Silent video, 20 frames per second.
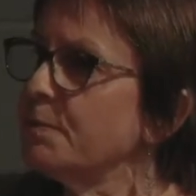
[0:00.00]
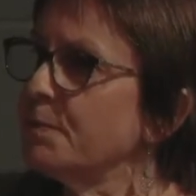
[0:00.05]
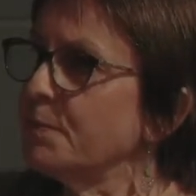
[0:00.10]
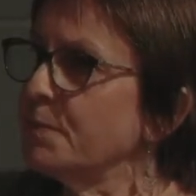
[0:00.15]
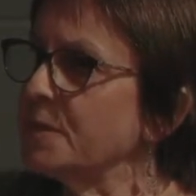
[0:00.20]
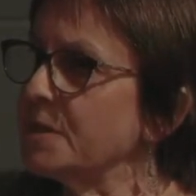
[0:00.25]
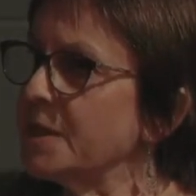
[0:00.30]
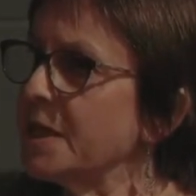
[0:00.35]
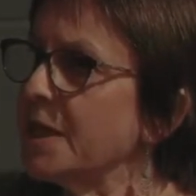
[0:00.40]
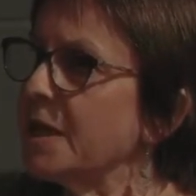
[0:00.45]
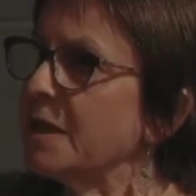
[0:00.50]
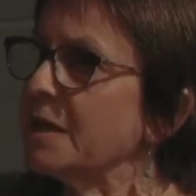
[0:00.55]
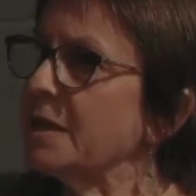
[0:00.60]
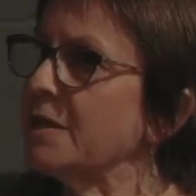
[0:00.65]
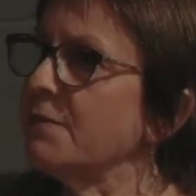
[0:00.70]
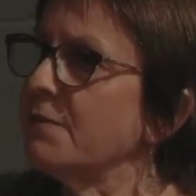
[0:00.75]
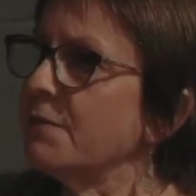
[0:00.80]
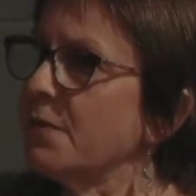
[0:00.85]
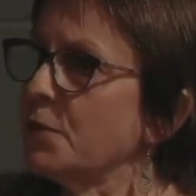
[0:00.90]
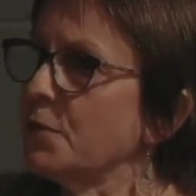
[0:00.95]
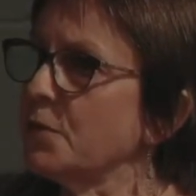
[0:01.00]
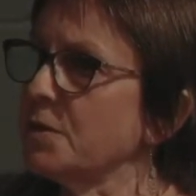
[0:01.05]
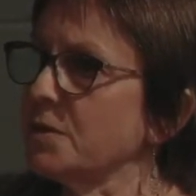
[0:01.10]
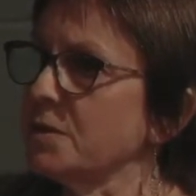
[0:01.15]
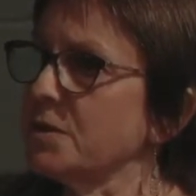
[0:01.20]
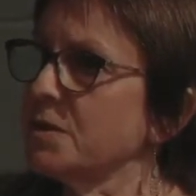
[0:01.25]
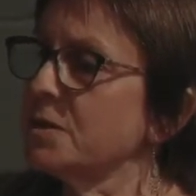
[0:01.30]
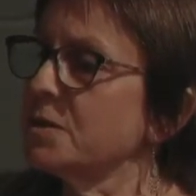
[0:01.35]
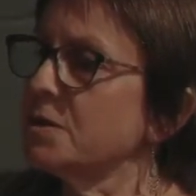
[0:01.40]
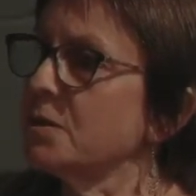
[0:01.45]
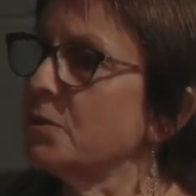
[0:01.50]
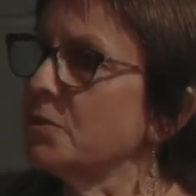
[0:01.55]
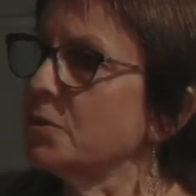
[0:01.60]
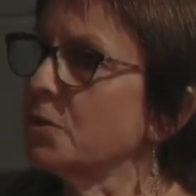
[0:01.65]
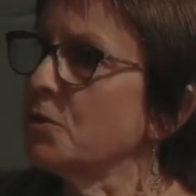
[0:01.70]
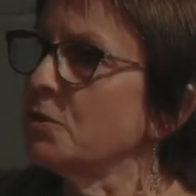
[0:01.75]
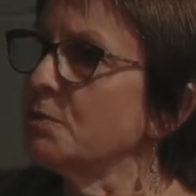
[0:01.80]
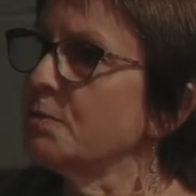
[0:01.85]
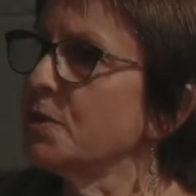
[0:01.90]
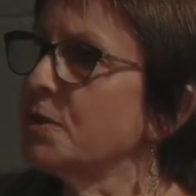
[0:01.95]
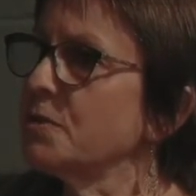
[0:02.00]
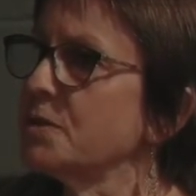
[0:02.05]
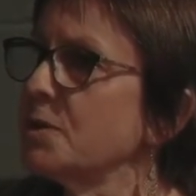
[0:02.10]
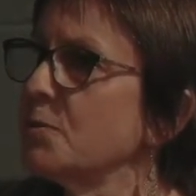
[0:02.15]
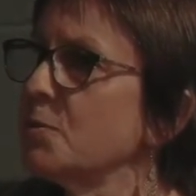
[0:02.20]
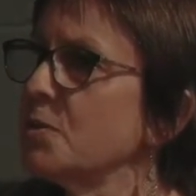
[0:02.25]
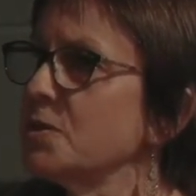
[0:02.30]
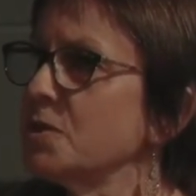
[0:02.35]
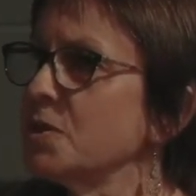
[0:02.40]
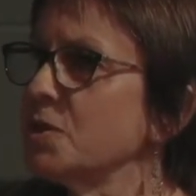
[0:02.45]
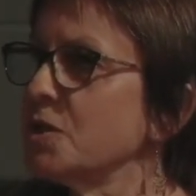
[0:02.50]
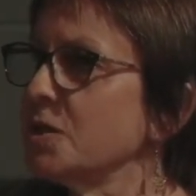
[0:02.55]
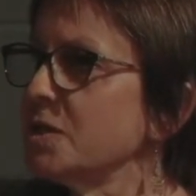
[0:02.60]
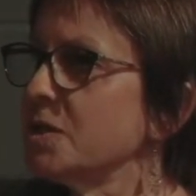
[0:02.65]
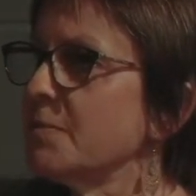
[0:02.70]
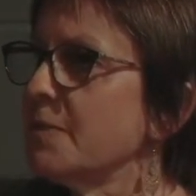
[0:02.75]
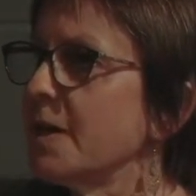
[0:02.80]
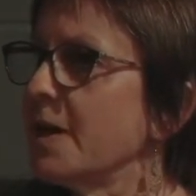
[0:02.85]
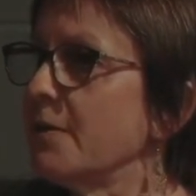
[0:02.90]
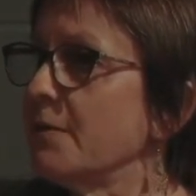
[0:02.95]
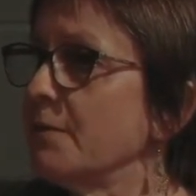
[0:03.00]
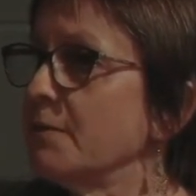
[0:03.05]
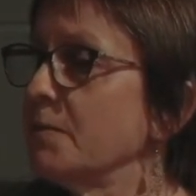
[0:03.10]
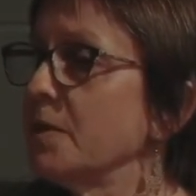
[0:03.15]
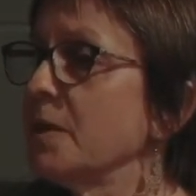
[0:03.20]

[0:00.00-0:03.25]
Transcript: particularly focused on God, because it wasn't just about,